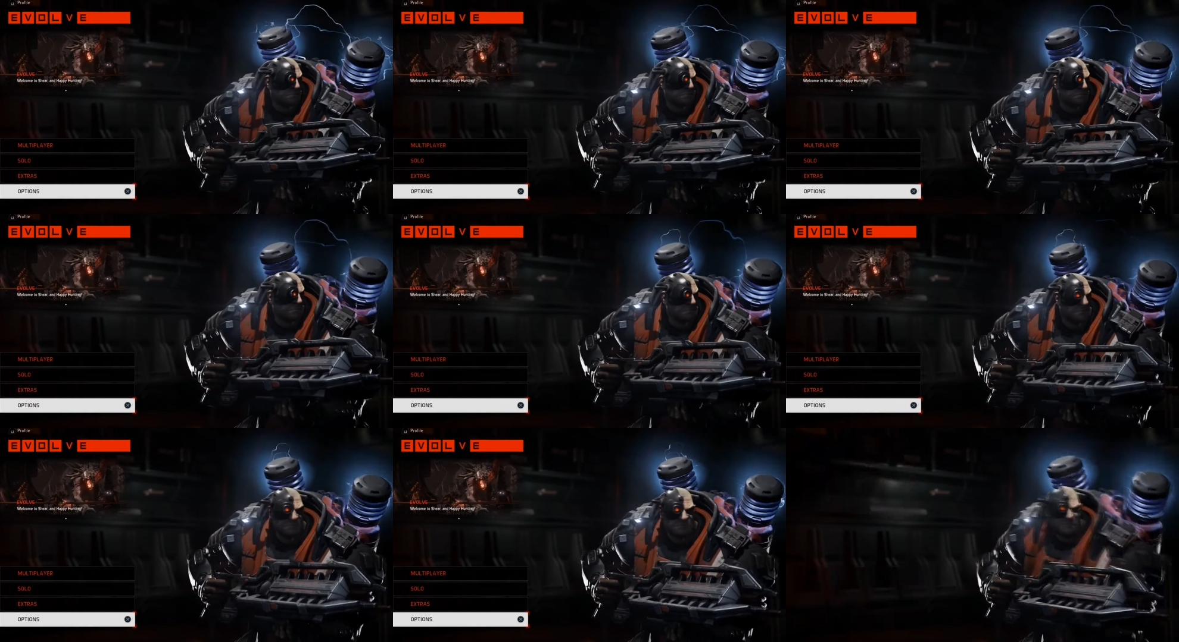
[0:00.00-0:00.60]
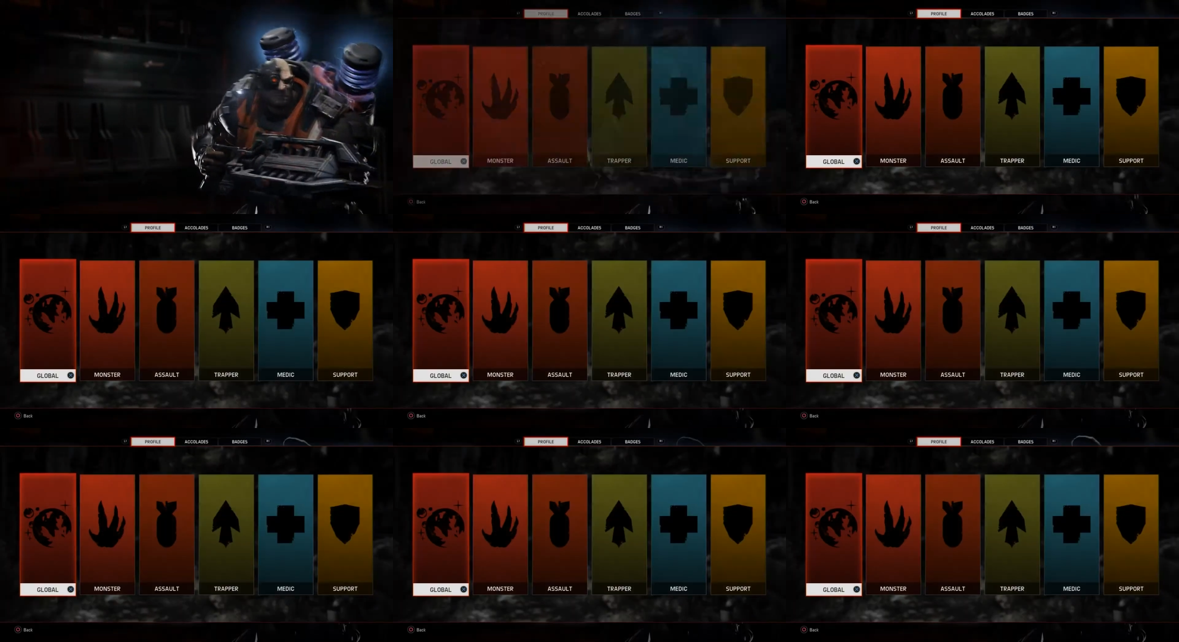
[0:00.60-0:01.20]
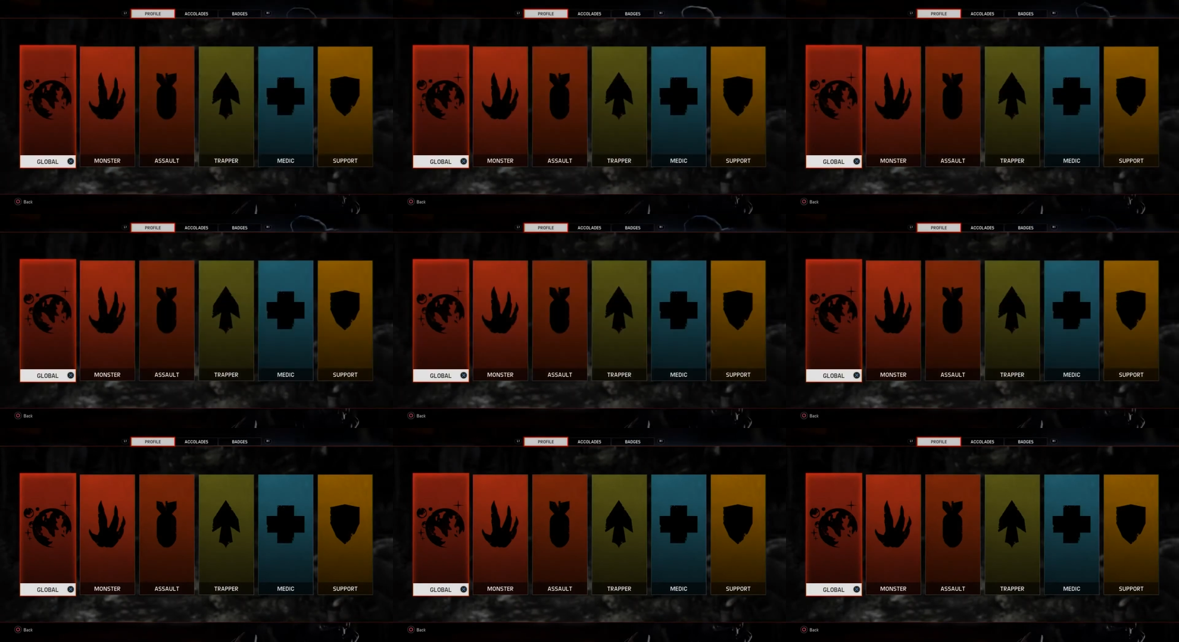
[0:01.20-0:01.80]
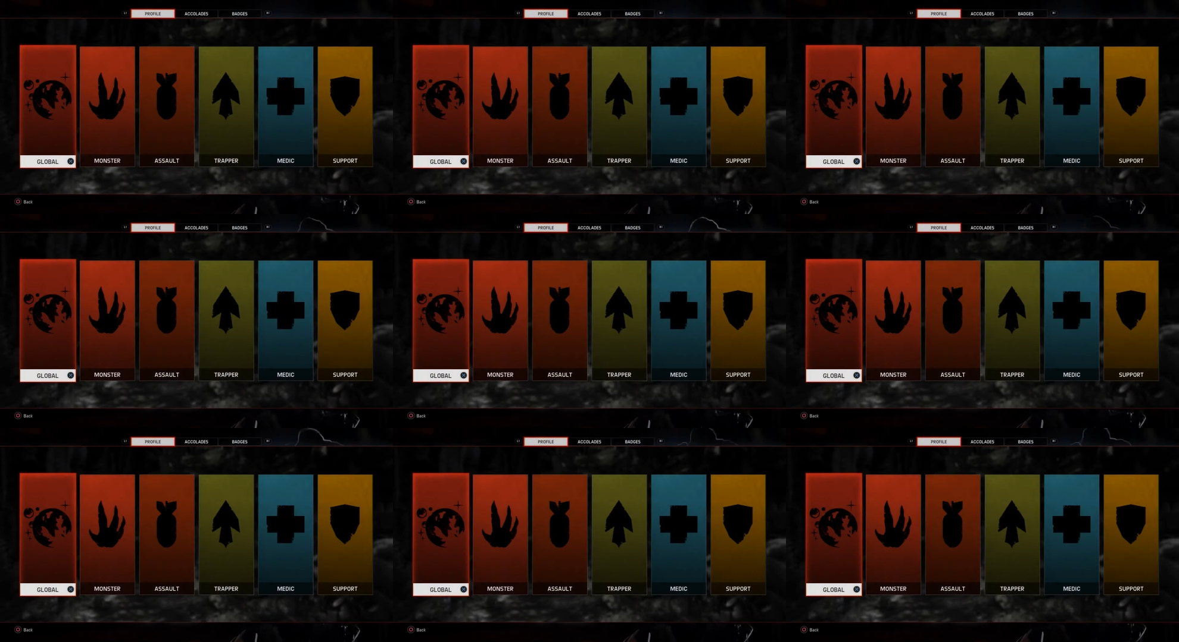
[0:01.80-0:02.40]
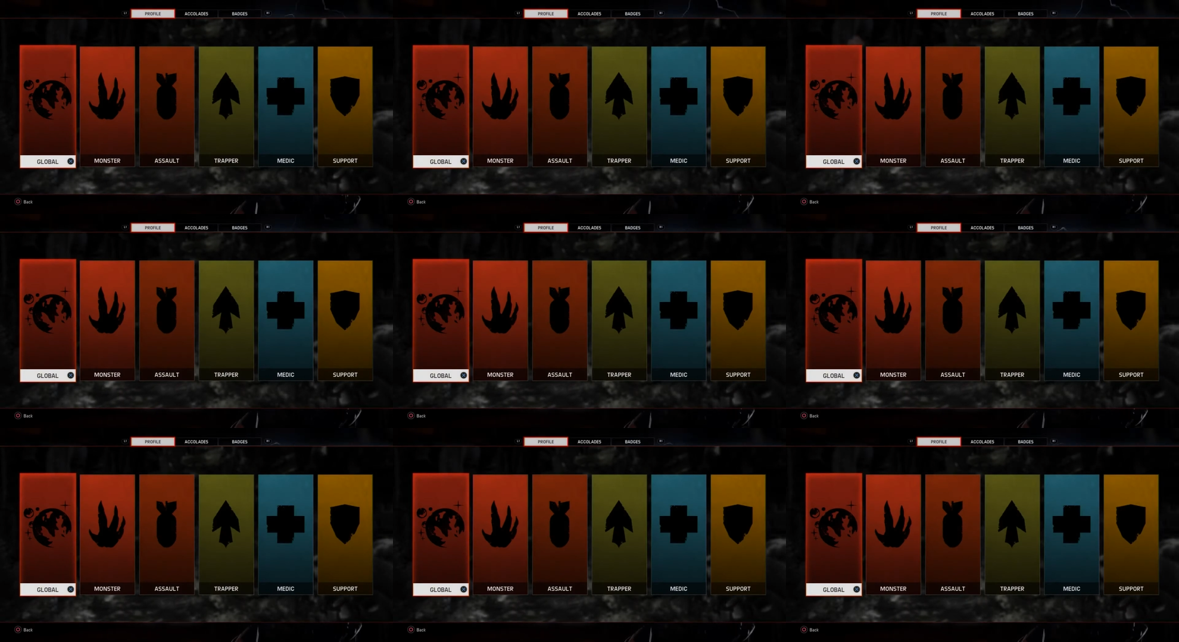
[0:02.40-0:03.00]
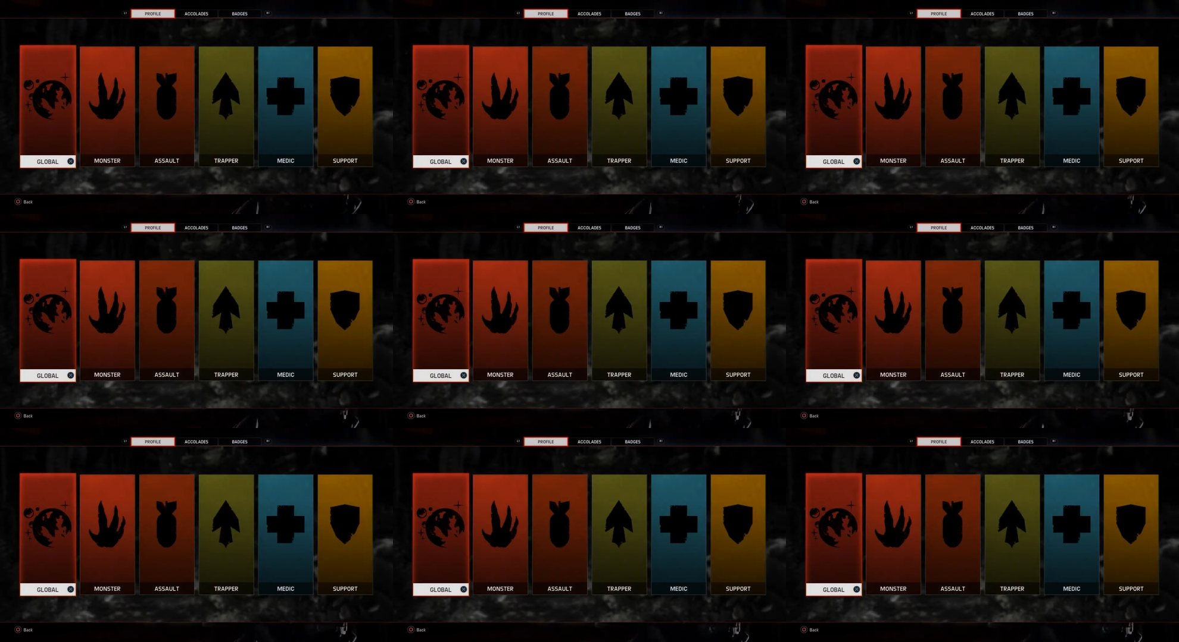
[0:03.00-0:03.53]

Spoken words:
[unreadable: no face in view]